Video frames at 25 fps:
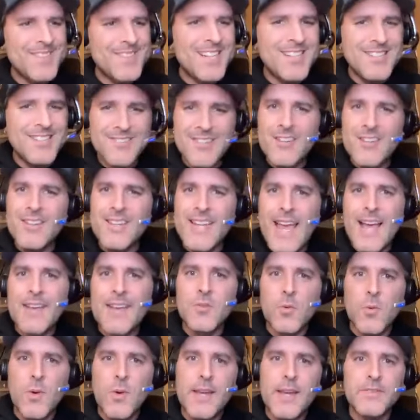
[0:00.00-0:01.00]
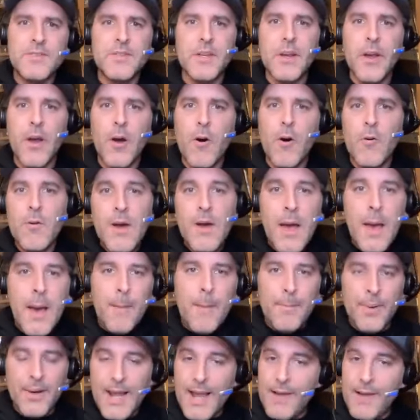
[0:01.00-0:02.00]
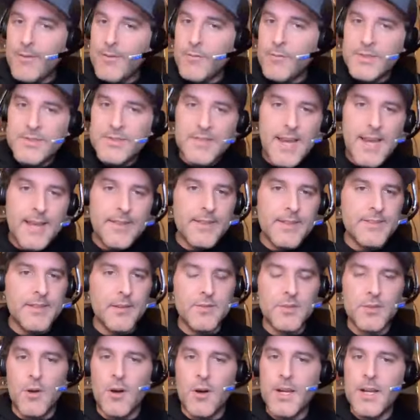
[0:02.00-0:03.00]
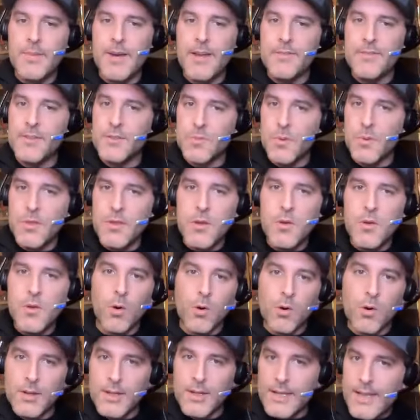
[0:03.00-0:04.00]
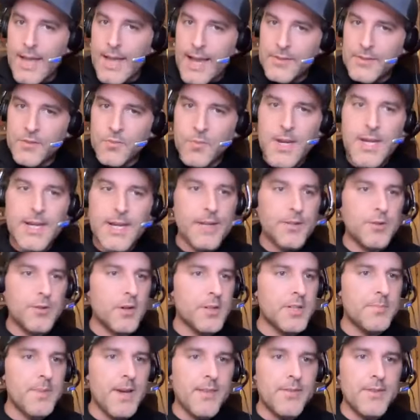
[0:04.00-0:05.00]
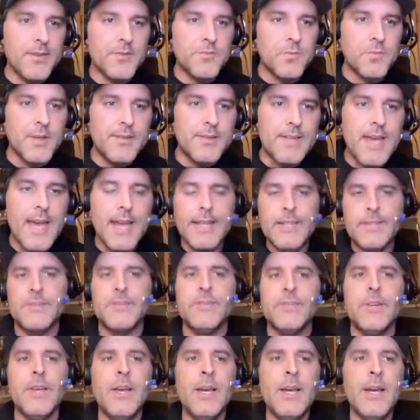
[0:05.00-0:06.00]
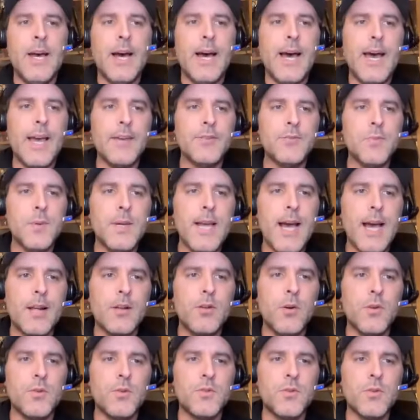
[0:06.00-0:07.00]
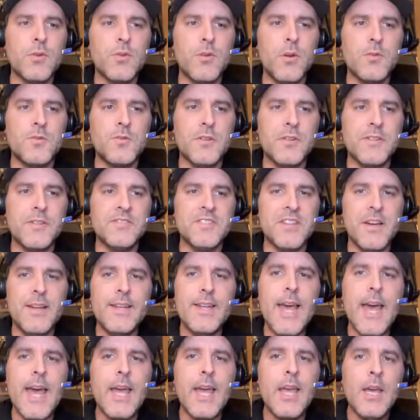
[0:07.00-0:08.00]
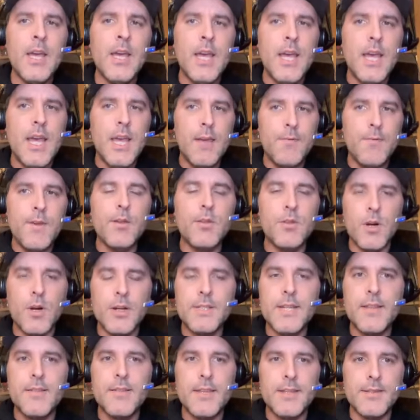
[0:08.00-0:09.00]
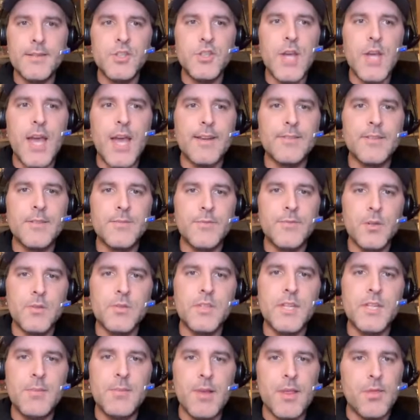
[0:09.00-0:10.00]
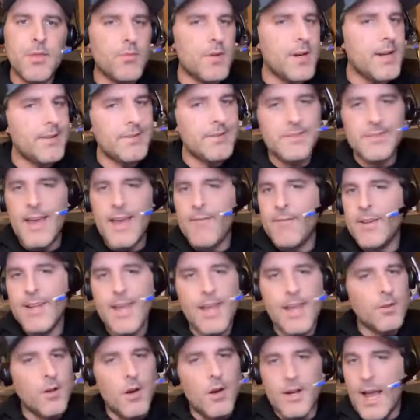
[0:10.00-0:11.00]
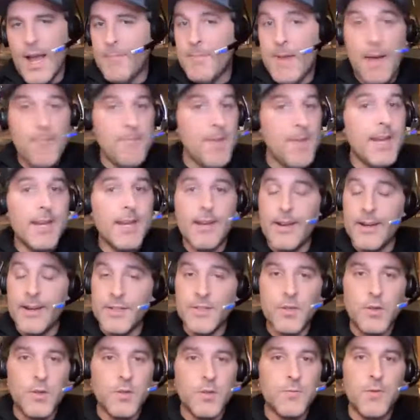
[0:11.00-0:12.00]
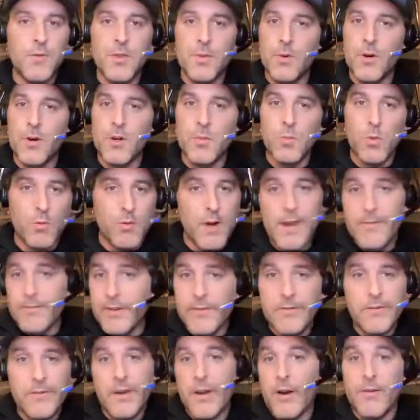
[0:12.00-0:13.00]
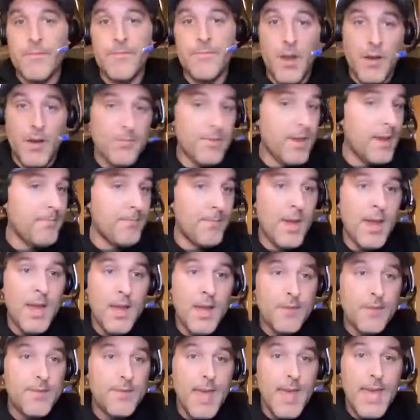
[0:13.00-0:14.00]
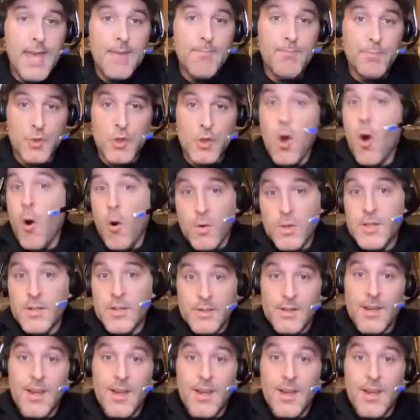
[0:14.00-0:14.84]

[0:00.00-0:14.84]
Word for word: clearly has a ways to go. But I was saying this, I was talking about this with you early last week. I talked about this with Dennis uh, as we got closer and closer to Sunday. If you looked at this Jacksonville team at three and seven, and look, I'm not making an excuse for the Baltimore Ravens here. You know, they they choked.